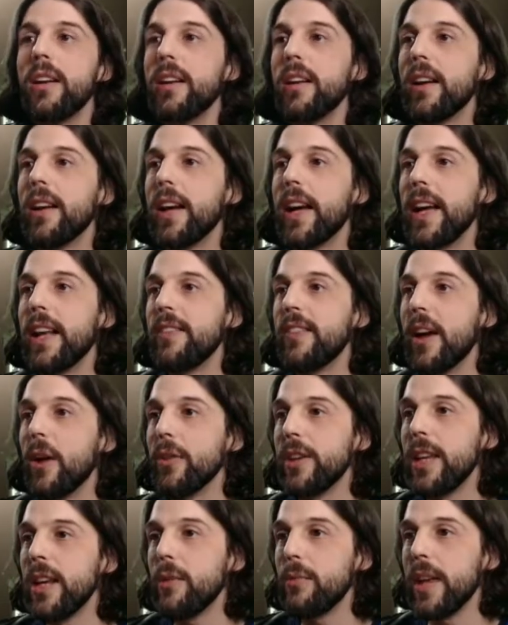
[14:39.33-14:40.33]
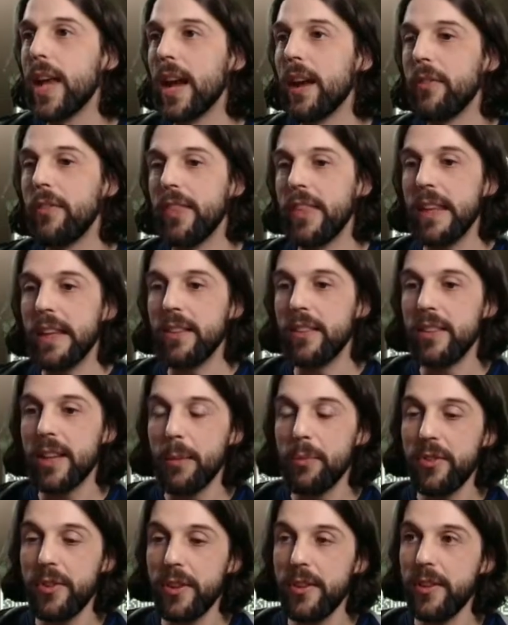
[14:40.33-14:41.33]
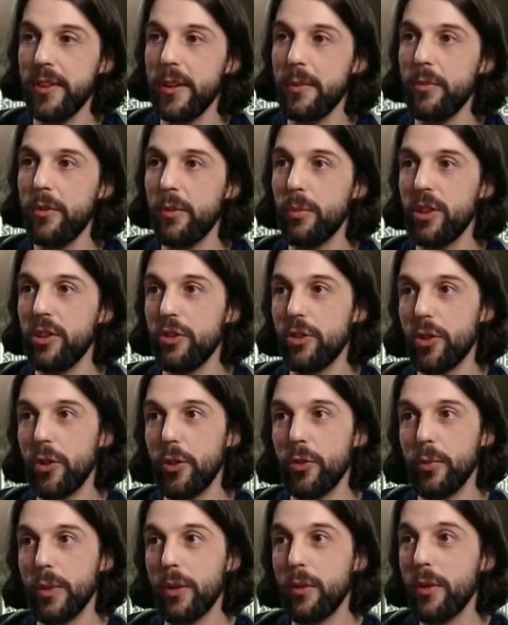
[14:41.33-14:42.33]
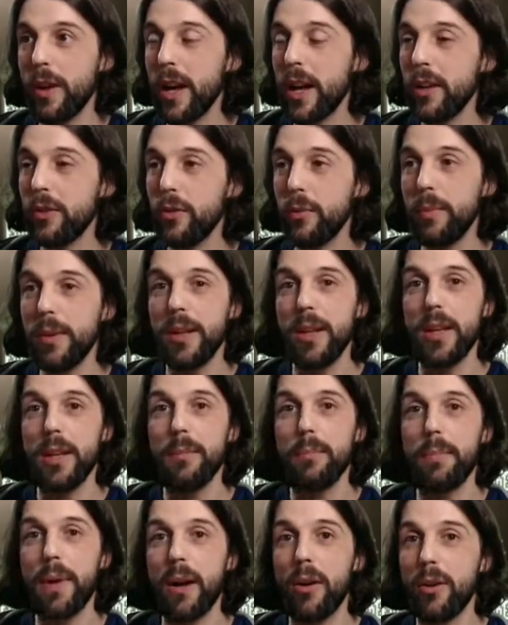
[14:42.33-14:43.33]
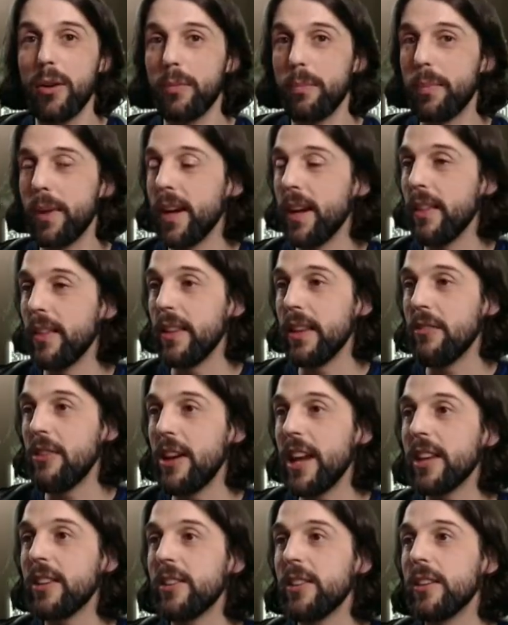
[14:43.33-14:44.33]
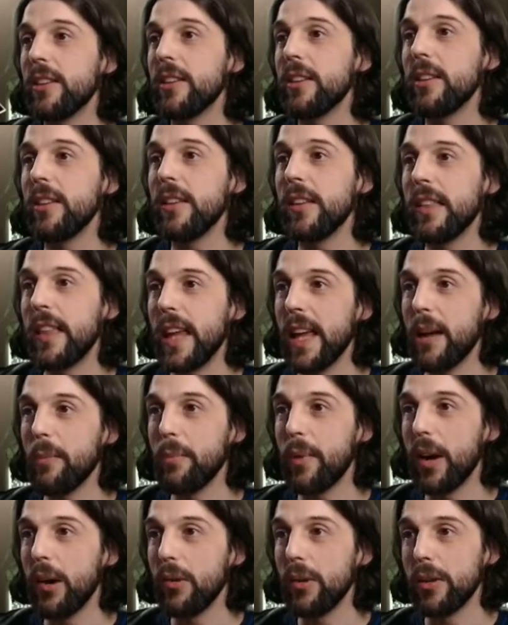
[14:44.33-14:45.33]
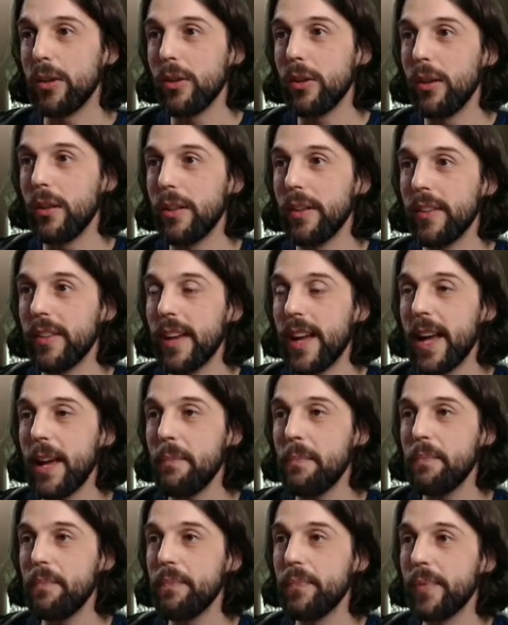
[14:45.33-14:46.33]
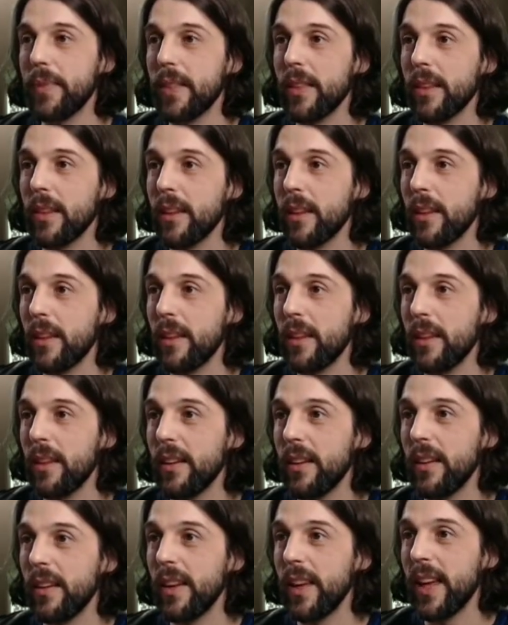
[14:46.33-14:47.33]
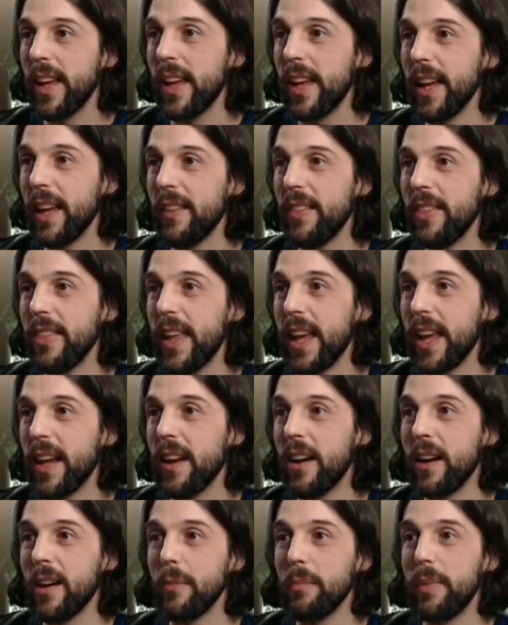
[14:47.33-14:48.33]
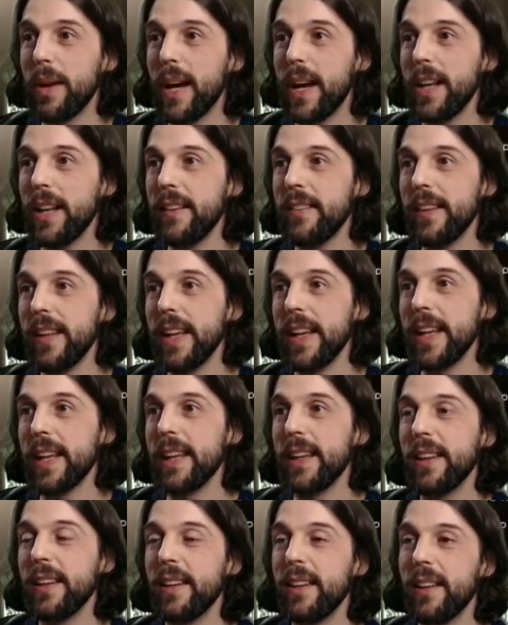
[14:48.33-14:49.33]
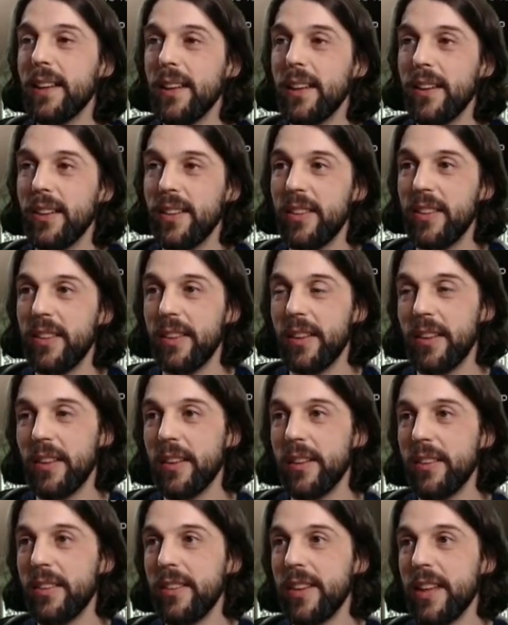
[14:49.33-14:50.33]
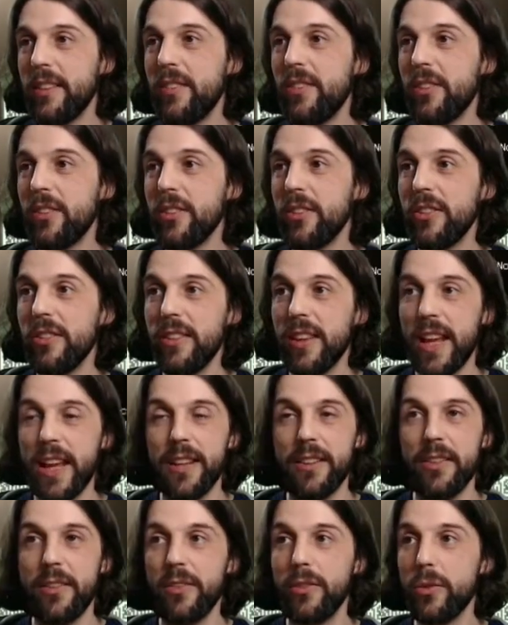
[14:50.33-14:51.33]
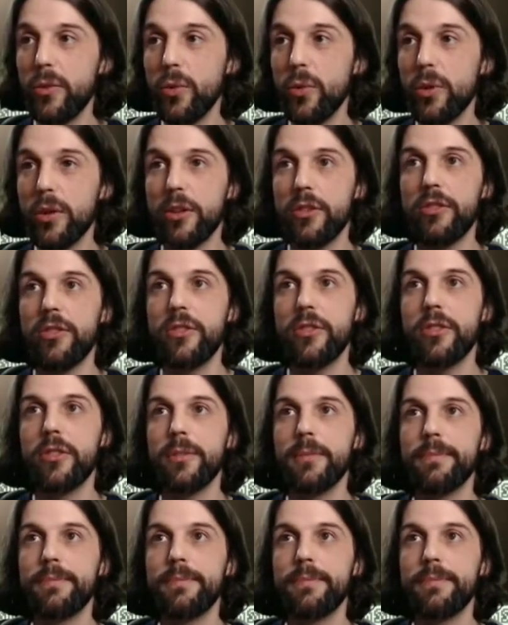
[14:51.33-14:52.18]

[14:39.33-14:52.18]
And down here we have the subsystems, which don't require to be powered by the reactor. They are powered all the time. And they are piloting, sensors, and doors.